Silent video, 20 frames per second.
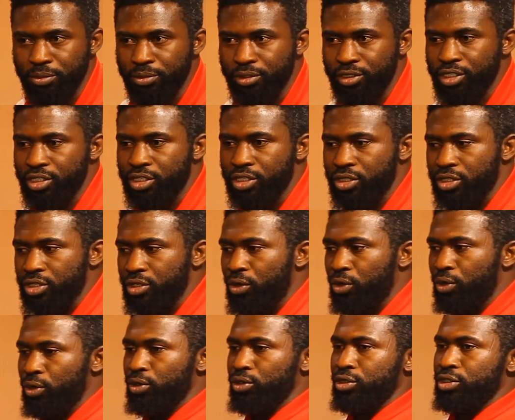this
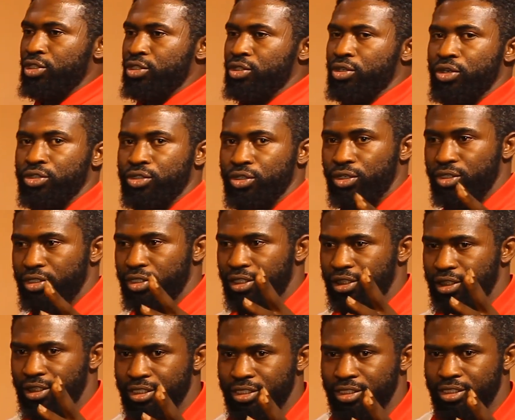whole discussion
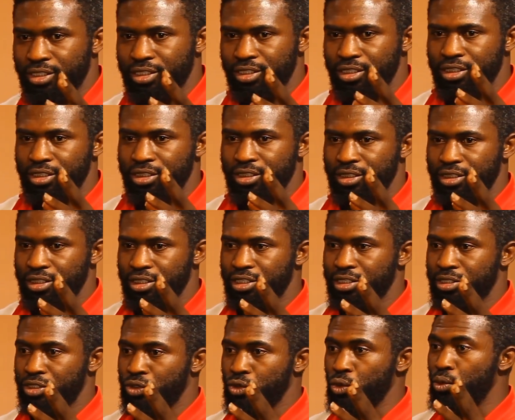
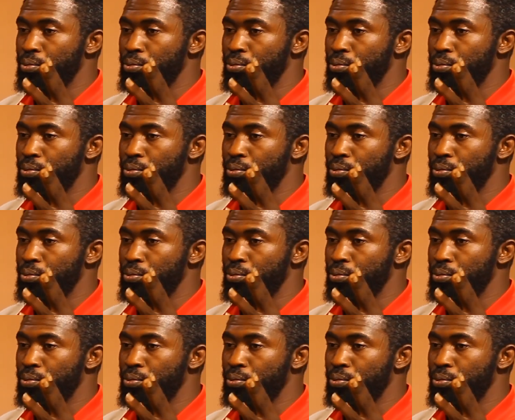is so